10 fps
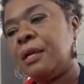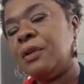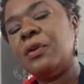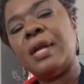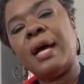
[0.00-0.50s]

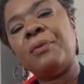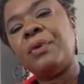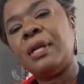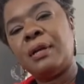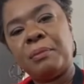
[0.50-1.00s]
you're not
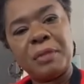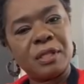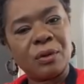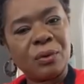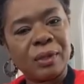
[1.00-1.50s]
really going to
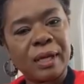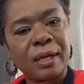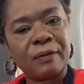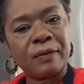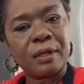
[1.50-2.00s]
miss a whole lot
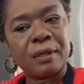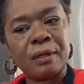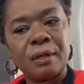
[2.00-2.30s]
of it.